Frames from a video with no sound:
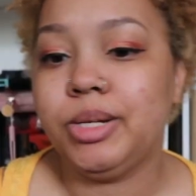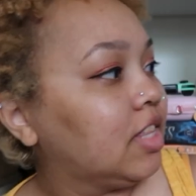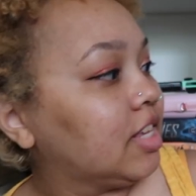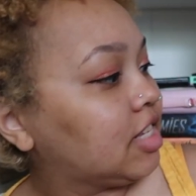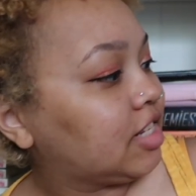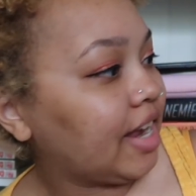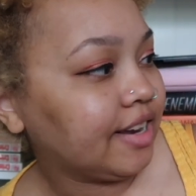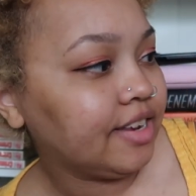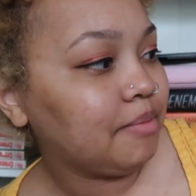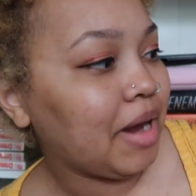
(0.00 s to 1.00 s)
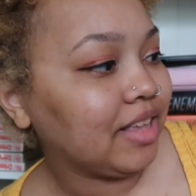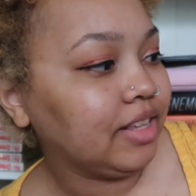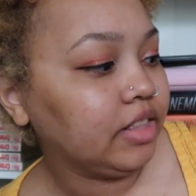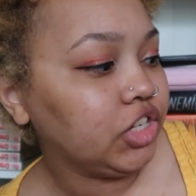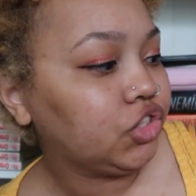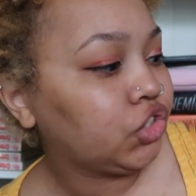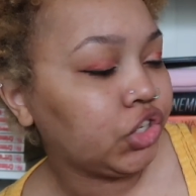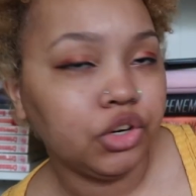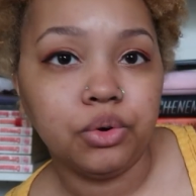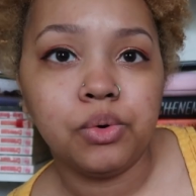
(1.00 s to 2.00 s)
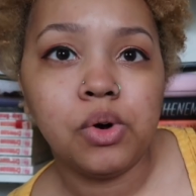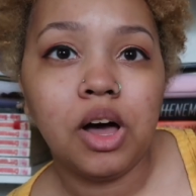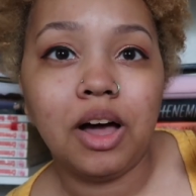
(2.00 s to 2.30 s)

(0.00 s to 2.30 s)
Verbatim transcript: The Stand-In by Lily Chu.